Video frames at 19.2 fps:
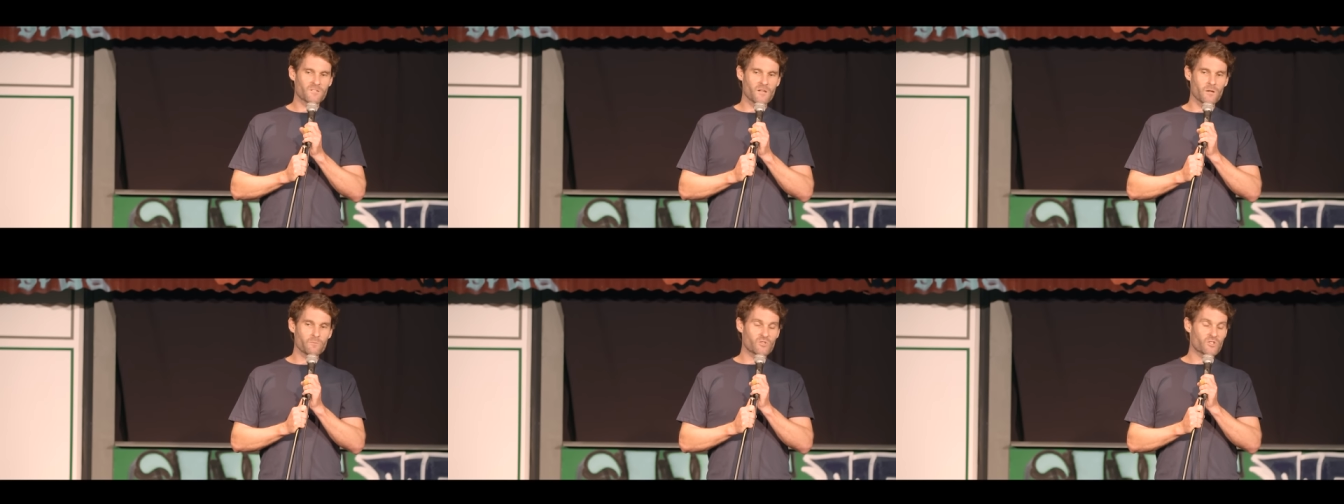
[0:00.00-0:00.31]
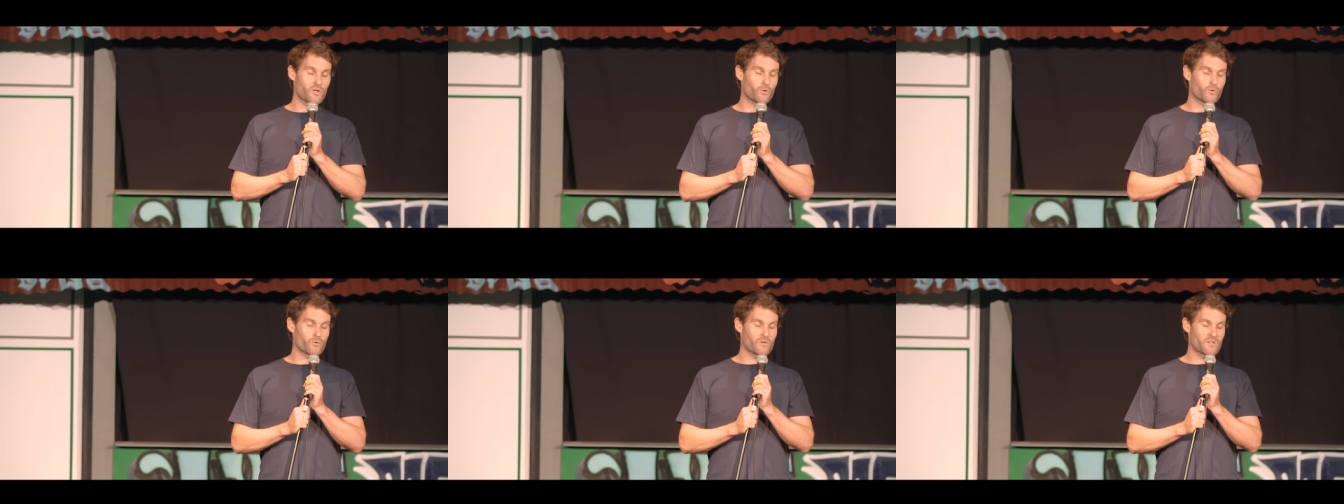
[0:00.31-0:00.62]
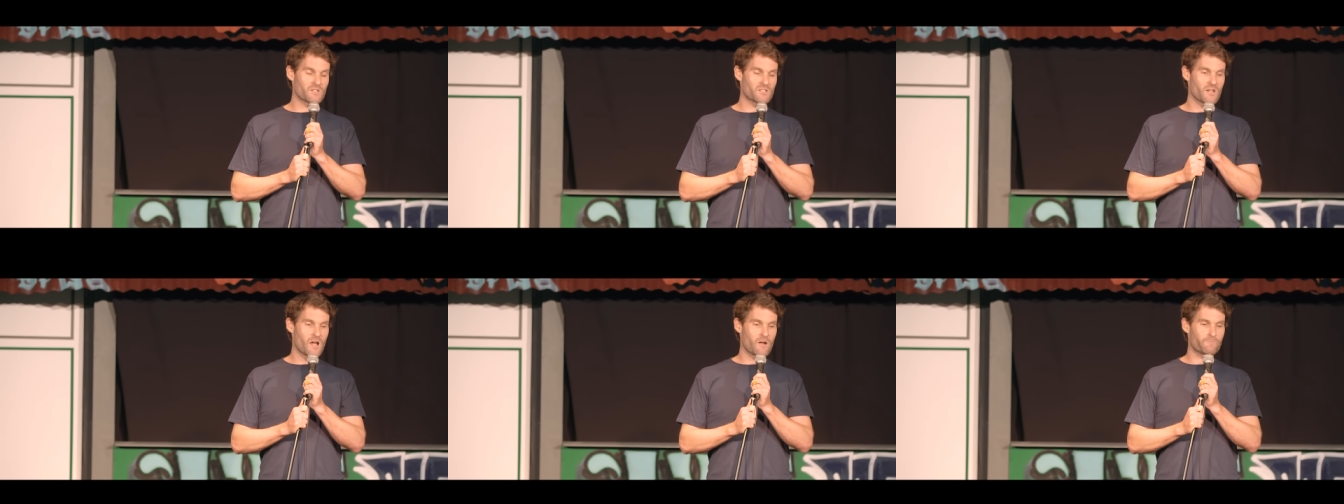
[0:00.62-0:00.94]
some children
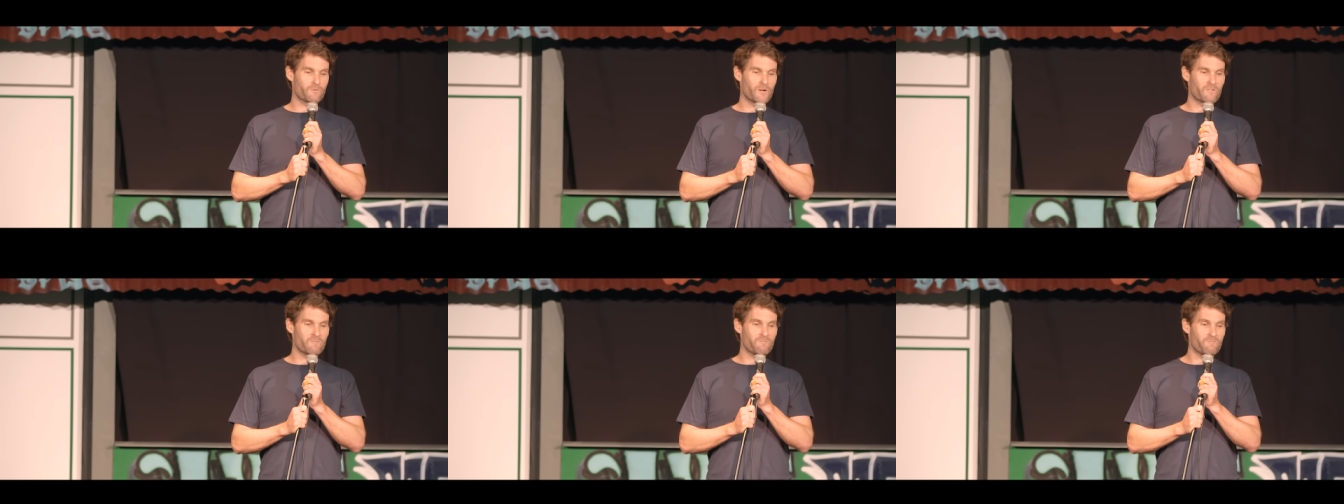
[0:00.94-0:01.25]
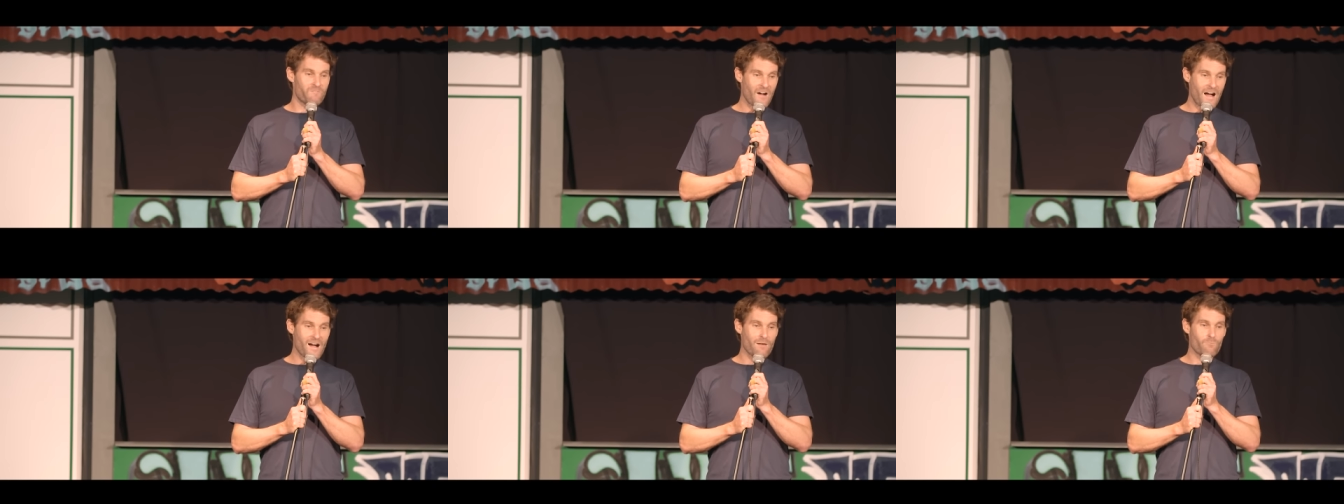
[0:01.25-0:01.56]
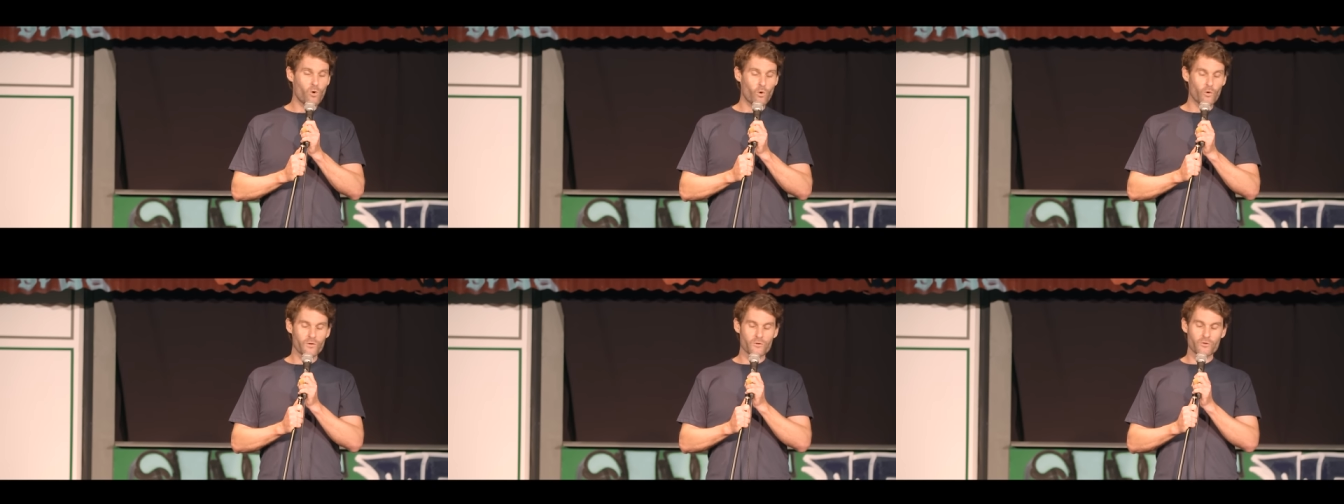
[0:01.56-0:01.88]
are suffering far
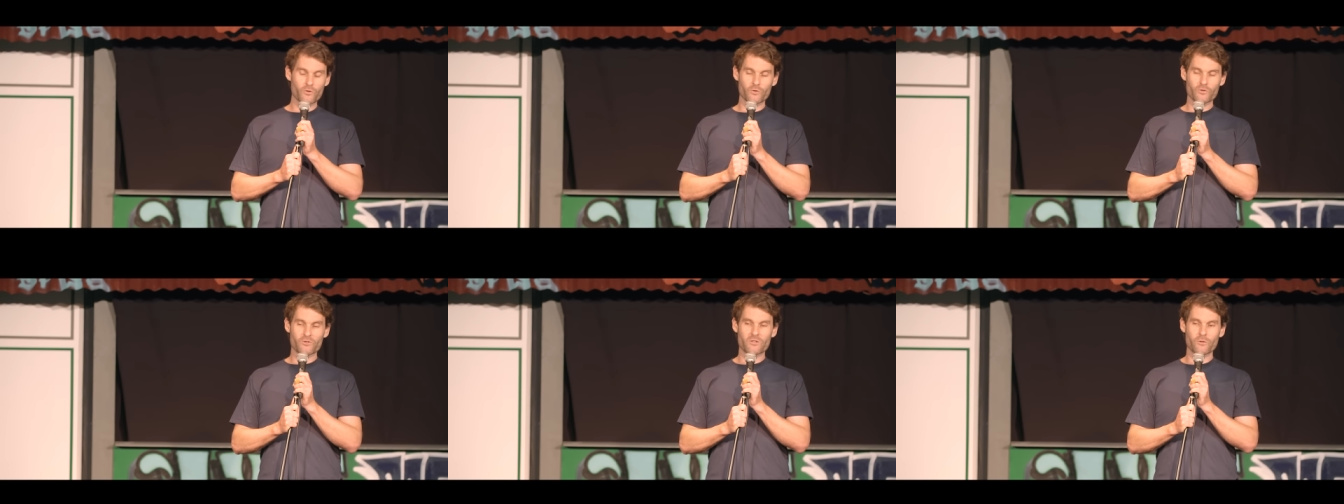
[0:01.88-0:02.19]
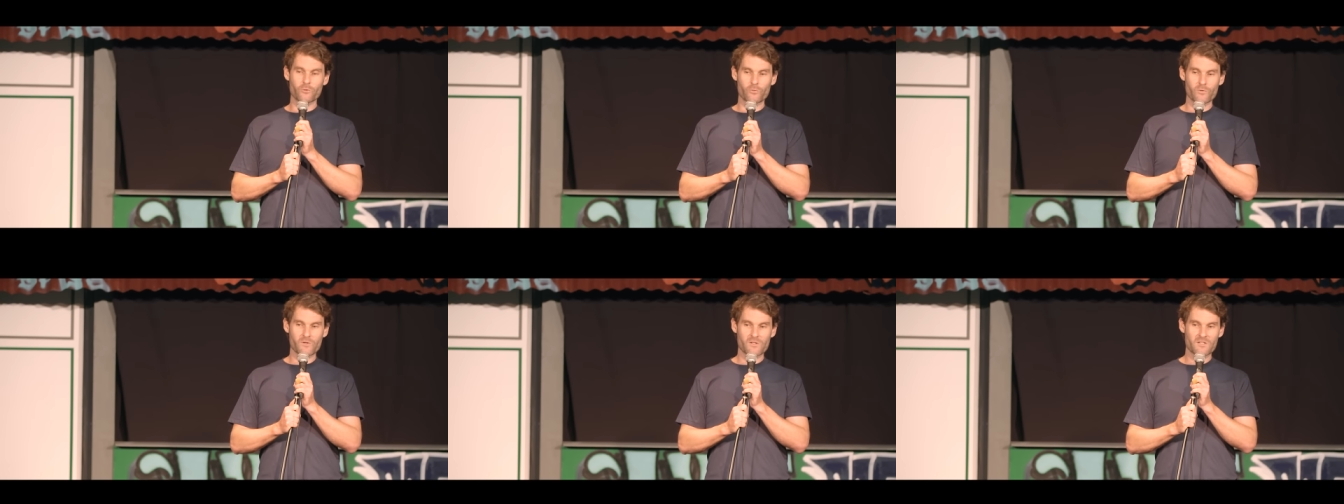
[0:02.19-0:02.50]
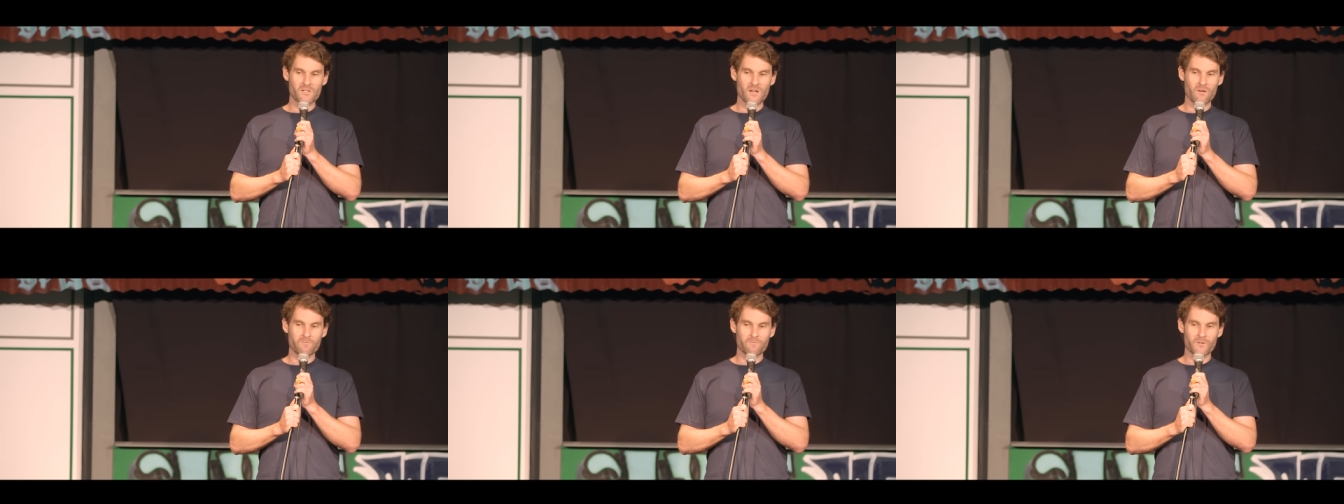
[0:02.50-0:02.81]
more than your children are
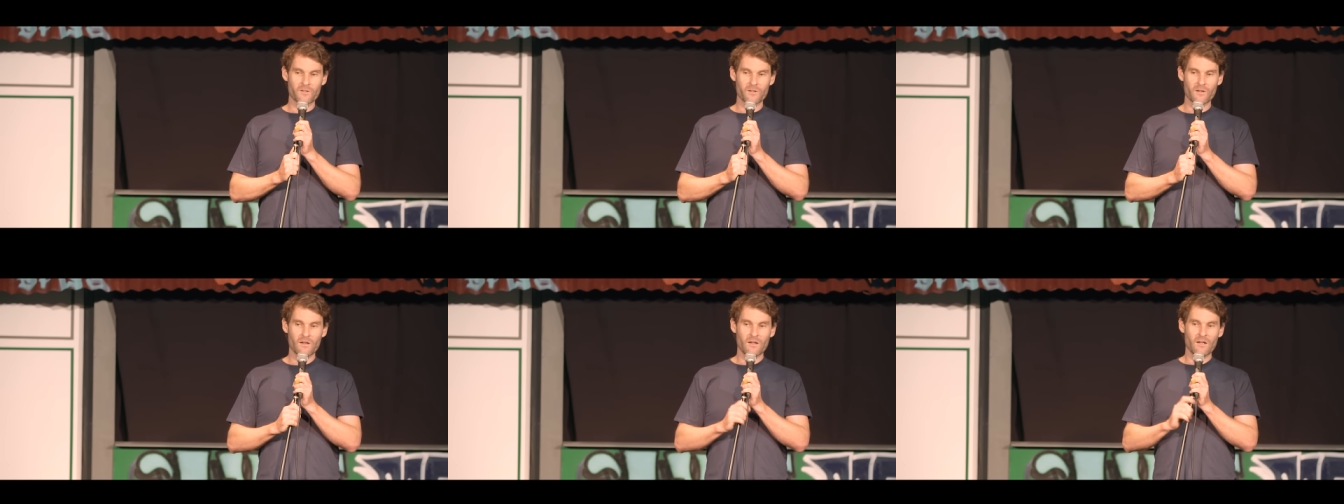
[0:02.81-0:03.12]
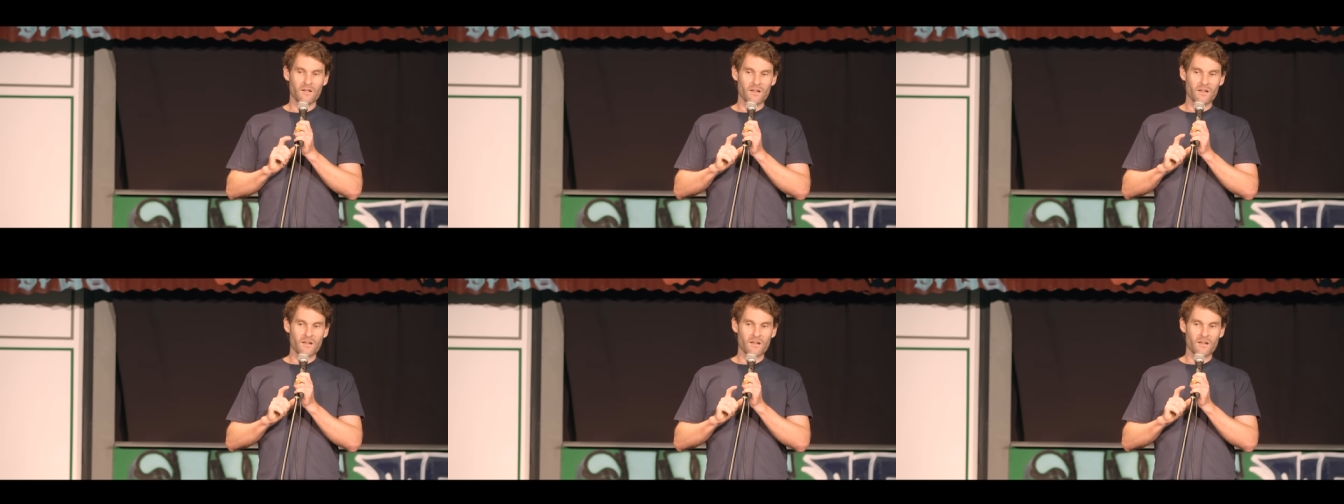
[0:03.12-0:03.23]
suffering.